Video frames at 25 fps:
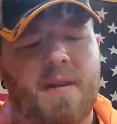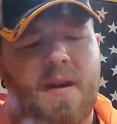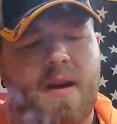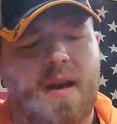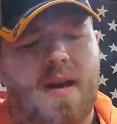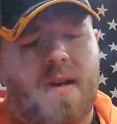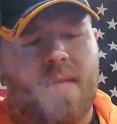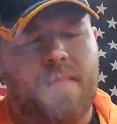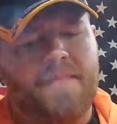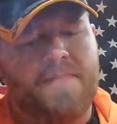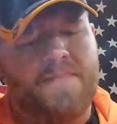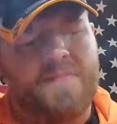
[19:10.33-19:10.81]

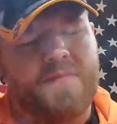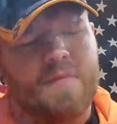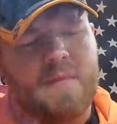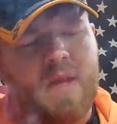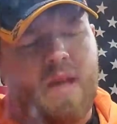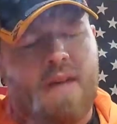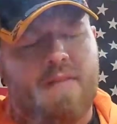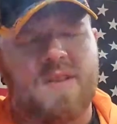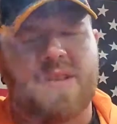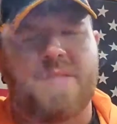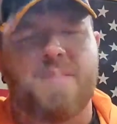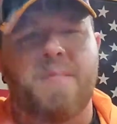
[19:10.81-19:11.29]

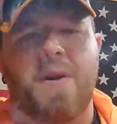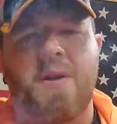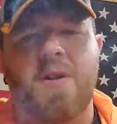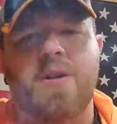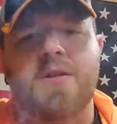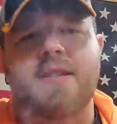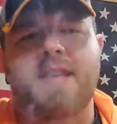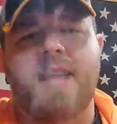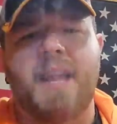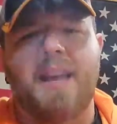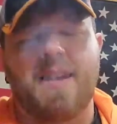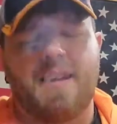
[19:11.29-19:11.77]
Have a smaller
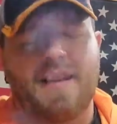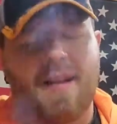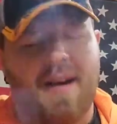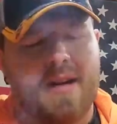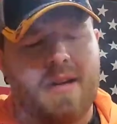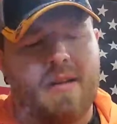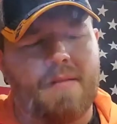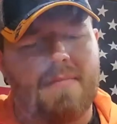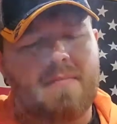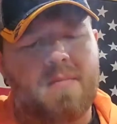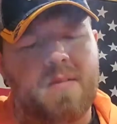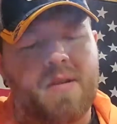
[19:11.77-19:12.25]
tank
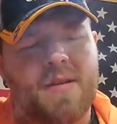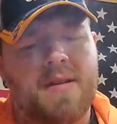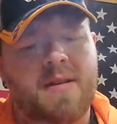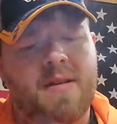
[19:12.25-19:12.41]
on them.